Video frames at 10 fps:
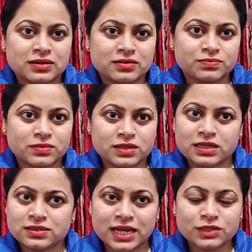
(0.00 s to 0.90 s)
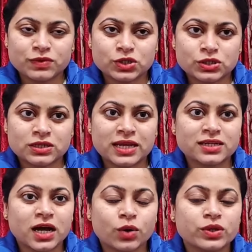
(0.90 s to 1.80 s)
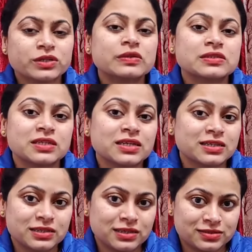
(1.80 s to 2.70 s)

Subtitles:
is science fiction and how interesting it is.